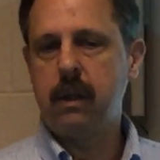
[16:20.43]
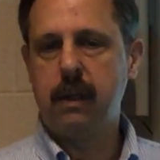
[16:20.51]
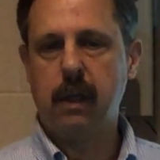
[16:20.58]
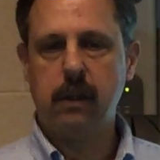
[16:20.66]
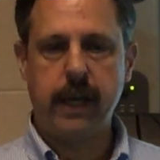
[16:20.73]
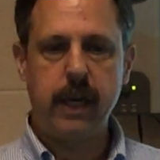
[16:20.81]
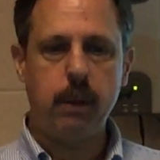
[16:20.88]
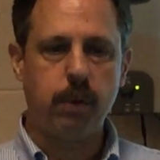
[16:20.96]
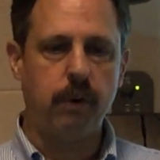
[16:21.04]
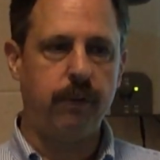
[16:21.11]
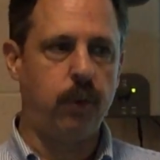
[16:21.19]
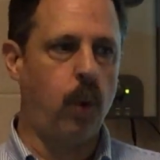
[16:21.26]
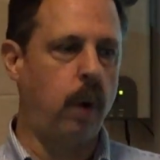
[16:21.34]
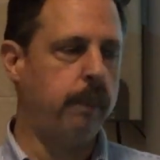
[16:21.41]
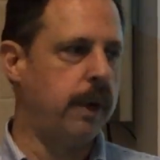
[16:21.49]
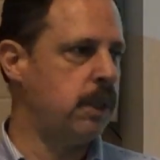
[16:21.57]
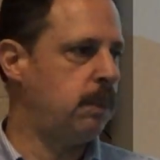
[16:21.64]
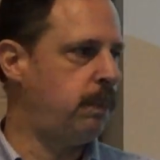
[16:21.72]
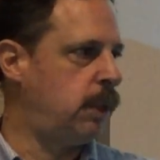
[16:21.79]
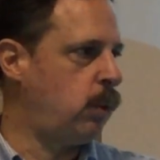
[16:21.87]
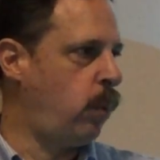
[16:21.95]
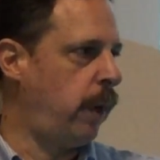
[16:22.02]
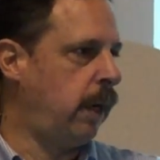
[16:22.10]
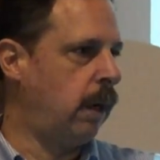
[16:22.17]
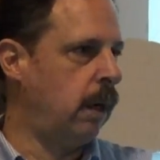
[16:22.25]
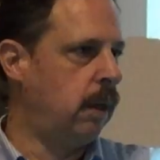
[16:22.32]
the link performance
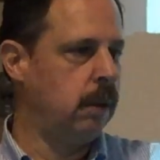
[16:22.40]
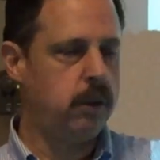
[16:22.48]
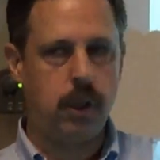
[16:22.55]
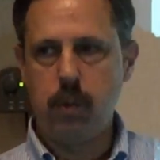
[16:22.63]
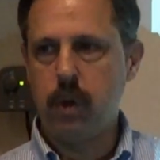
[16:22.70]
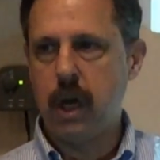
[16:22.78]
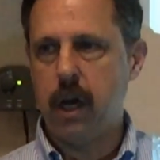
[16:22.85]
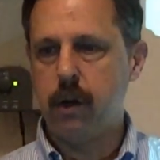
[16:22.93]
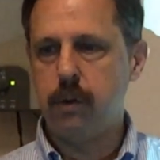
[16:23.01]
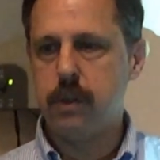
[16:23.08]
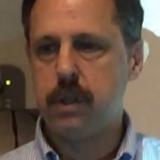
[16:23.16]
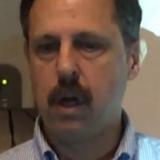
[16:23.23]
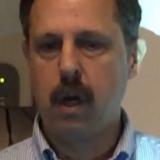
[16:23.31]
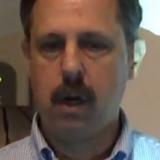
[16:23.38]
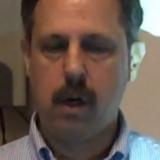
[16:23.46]
between two nodes